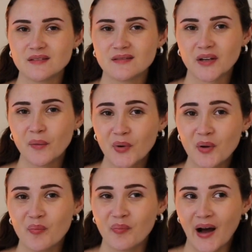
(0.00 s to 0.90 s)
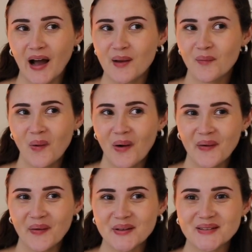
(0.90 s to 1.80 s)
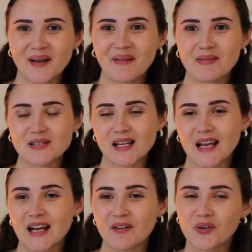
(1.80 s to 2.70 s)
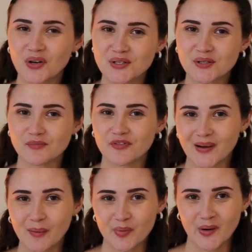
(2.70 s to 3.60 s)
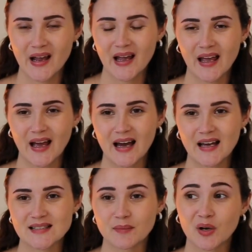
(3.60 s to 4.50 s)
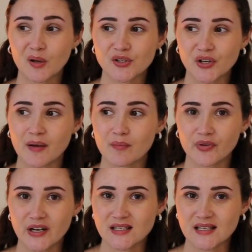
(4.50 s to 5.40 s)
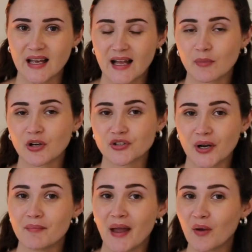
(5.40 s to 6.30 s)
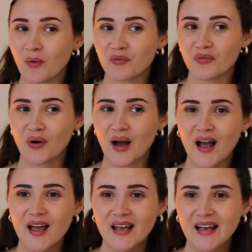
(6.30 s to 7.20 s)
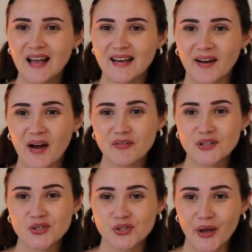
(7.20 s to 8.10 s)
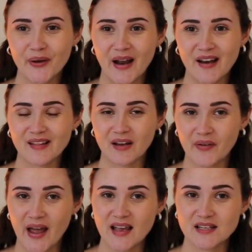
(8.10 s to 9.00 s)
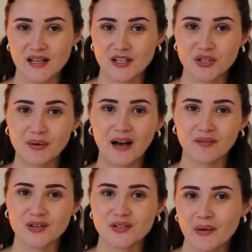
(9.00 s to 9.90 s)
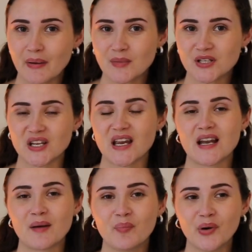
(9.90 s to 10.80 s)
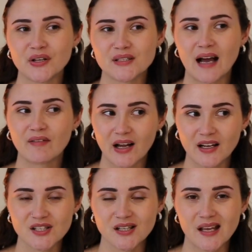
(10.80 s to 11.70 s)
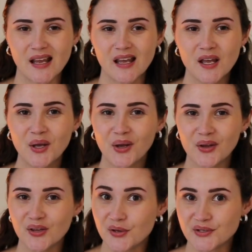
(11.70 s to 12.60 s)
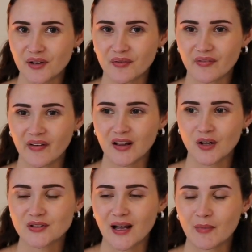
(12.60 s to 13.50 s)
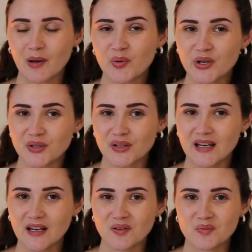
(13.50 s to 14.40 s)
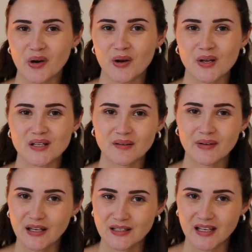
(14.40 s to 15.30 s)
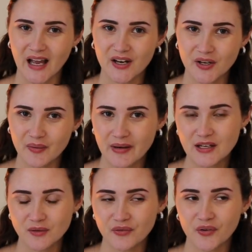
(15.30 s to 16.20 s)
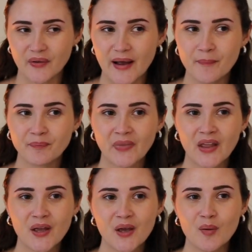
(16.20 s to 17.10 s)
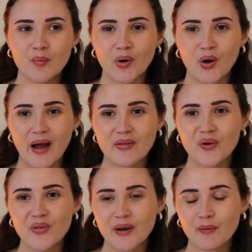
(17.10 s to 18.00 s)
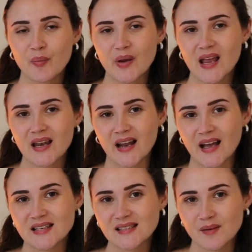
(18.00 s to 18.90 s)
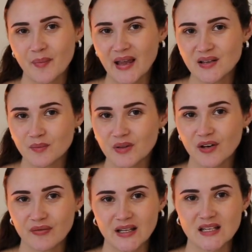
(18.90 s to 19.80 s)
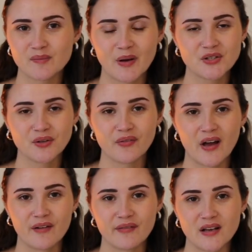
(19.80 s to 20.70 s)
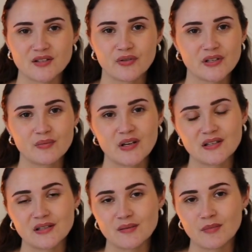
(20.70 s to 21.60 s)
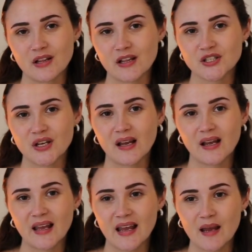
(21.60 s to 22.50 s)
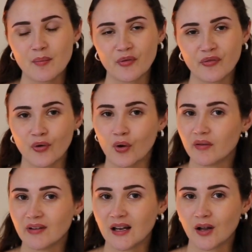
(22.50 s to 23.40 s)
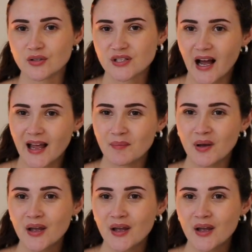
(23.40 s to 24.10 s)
don't want to buy one, so I was like, I've got some fabric and I'm going to try and print it and I'm going to try and make one for her. Now, I haven't sewn anything for ages. I do have a sewing machine, but I haven't actually used it for a very long time, and I'm pretty sure the needle's broken, so I need to get a new needle for it. But I thought that it would be nice to make something really special for her first Christmas and something that she can keep for a really long time.